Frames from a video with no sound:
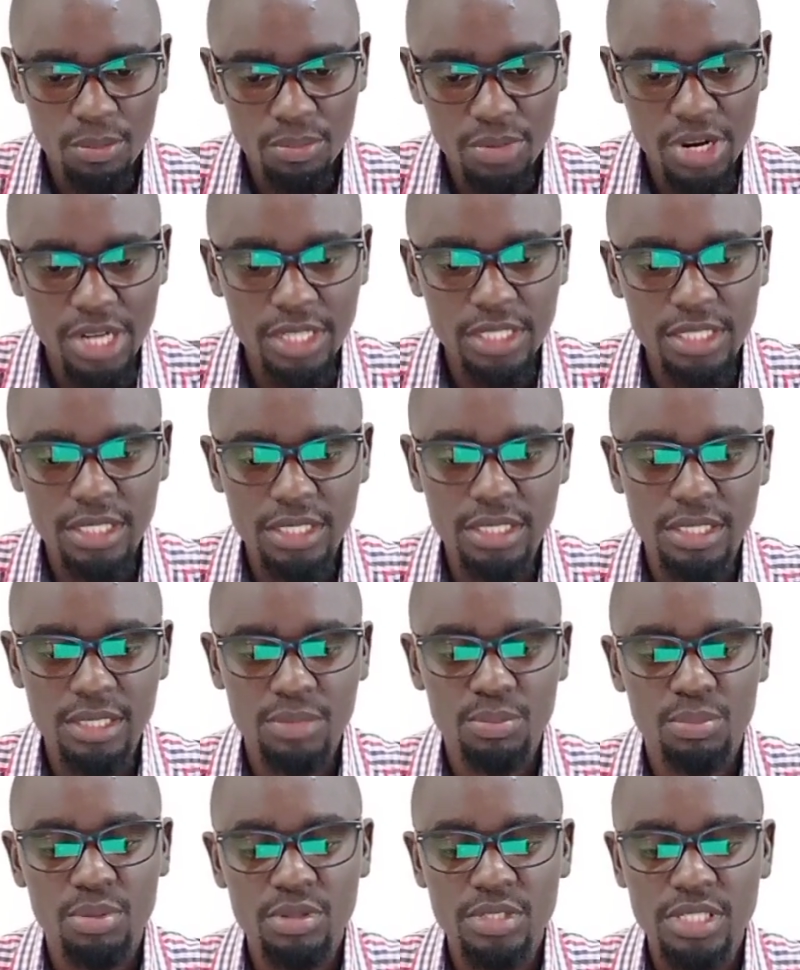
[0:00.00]

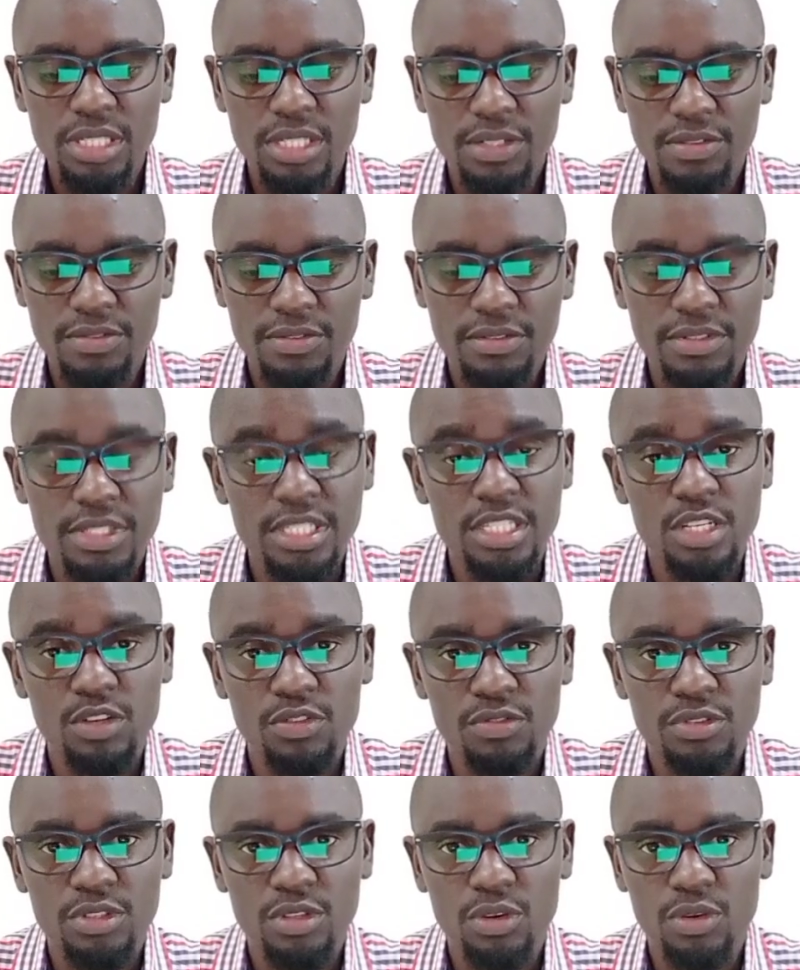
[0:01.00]
practice positive
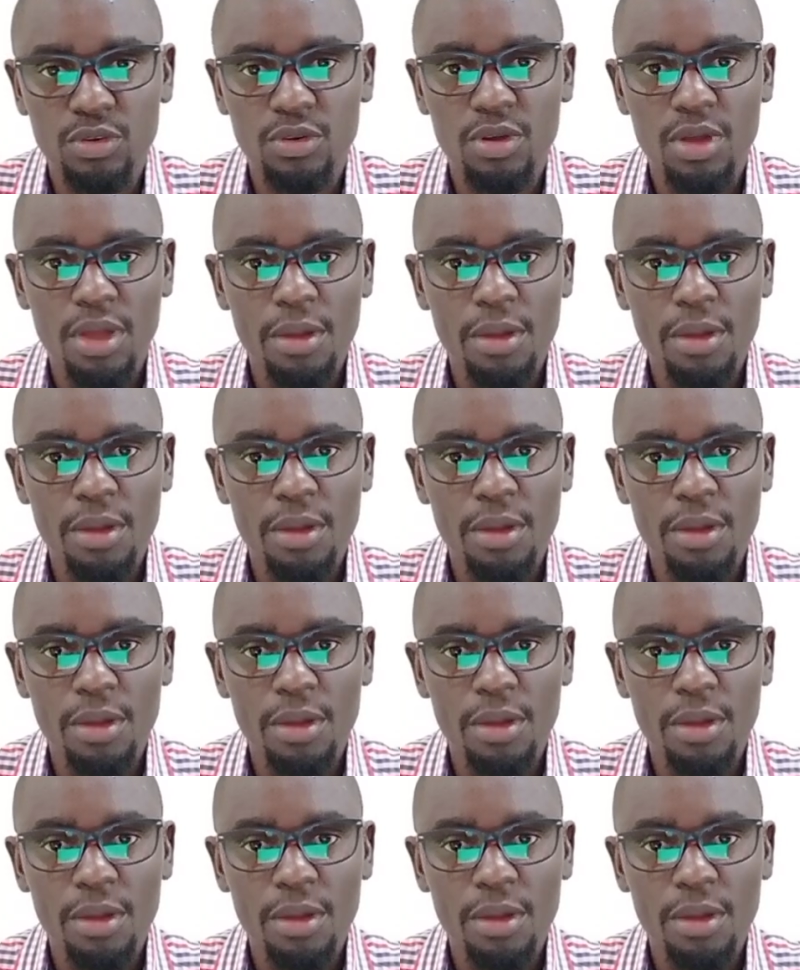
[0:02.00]
self-talk.